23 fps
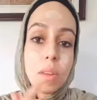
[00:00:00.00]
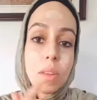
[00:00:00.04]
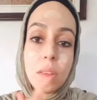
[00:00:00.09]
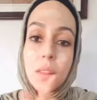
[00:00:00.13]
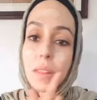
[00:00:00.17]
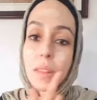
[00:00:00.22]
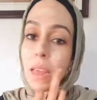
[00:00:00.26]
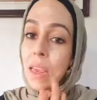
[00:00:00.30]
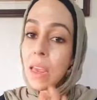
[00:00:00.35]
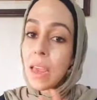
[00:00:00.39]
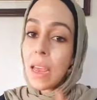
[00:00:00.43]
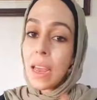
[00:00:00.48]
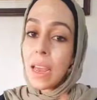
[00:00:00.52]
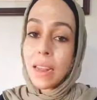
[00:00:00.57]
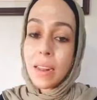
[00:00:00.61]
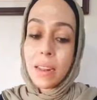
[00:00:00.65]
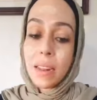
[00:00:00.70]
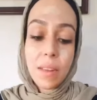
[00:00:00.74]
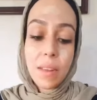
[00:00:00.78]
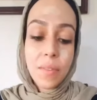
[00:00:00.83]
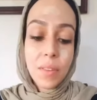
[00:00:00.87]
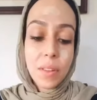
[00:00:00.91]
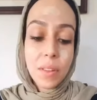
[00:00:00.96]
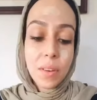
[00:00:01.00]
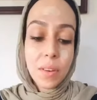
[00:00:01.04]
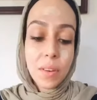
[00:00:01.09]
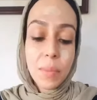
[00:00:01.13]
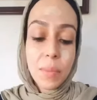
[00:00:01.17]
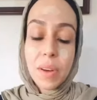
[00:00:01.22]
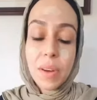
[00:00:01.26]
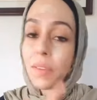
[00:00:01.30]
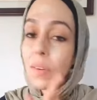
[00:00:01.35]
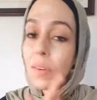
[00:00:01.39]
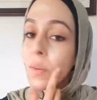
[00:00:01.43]
they can leave a little
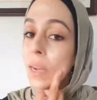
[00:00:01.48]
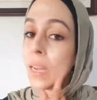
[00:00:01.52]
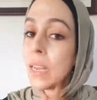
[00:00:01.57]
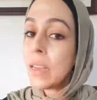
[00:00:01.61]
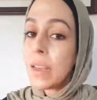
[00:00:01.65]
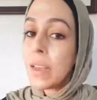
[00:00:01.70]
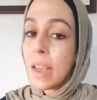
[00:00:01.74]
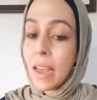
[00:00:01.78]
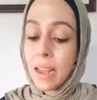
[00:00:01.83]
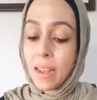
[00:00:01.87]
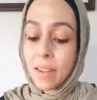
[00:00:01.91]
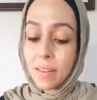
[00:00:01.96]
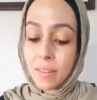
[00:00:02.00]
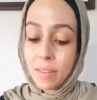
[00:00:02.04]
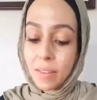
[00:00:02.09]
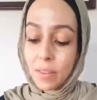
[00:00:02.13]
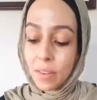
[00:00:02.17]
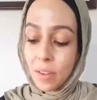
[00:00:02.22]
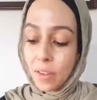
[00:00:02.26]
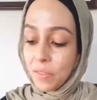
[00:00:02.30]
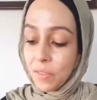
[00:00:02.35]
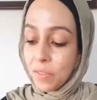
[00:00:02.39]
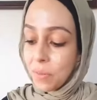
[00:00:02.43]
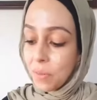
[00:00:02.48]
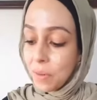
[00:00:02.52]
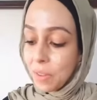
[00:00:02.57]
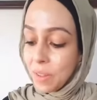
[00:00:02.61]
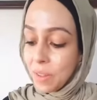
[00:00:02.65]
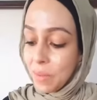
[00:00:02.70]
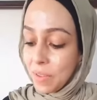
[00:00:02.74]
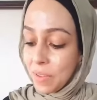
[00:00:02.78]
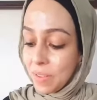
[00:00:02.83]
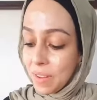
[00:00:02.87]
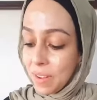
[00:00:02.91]
bit of a white cast, so you have to really
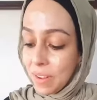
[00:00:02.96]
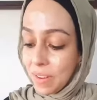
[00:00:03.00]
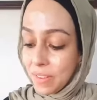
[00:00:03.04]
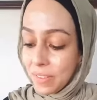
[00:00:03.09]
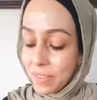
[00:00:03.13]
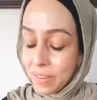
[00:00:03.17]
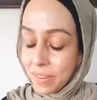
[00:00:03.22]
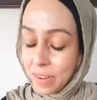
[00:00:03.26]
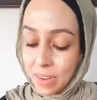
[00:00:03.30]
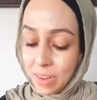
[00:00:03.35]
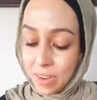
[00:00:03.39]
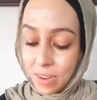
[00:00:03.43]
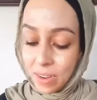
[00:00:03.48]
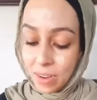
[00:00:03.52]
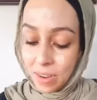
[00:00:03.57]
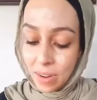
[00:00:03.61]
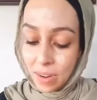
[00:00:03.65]
massage it in.